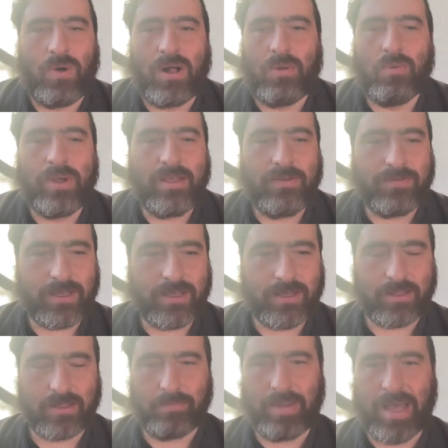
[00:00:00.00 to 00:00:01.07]
While
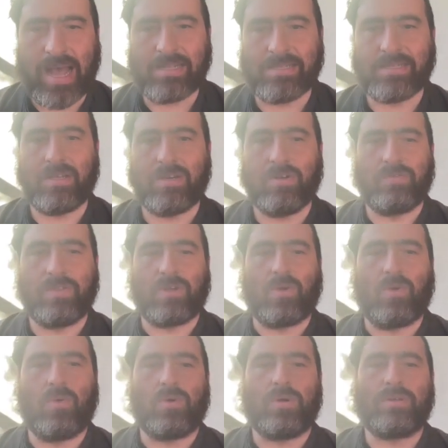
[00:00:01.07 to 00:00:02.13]
weaving the basket over the
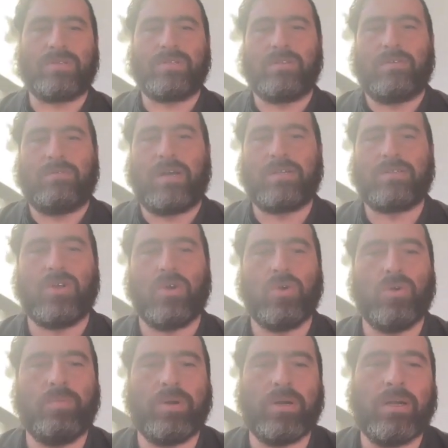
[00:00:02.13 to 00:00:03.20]
course of
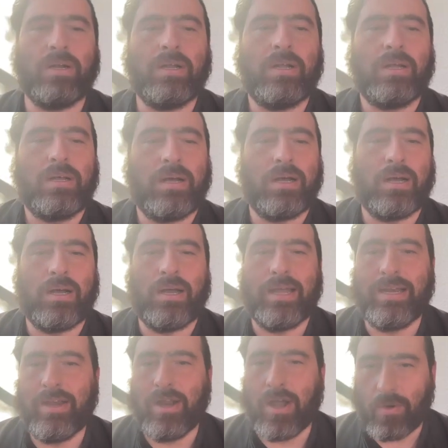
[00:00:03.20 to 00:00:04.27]
October uh,
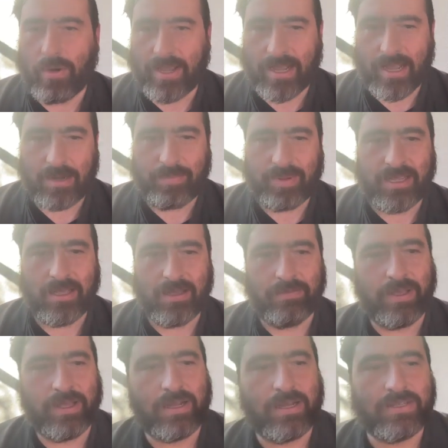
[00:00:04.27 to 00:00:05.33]
and knowing I'd be
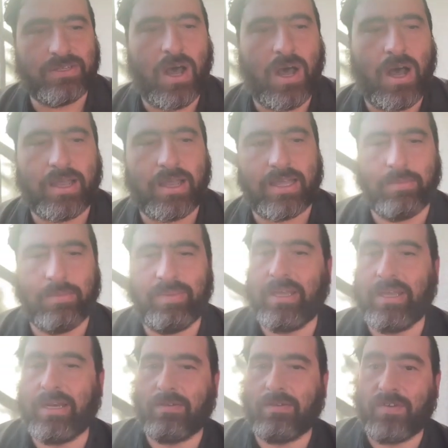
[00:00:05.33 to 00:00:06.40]
giving a talk at the
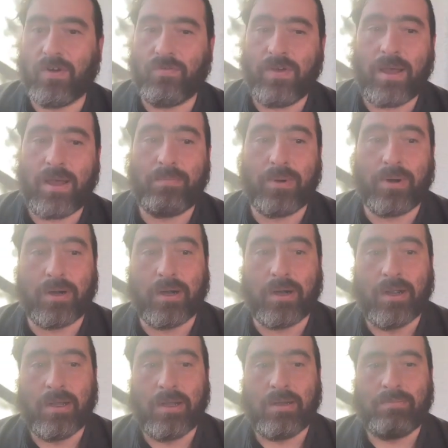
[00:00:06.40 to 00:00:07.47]
beginning of
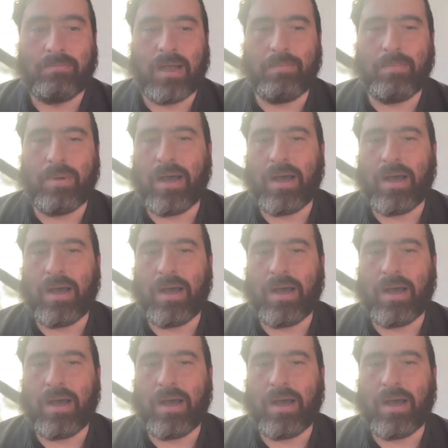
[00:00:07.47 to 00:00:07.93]
November, my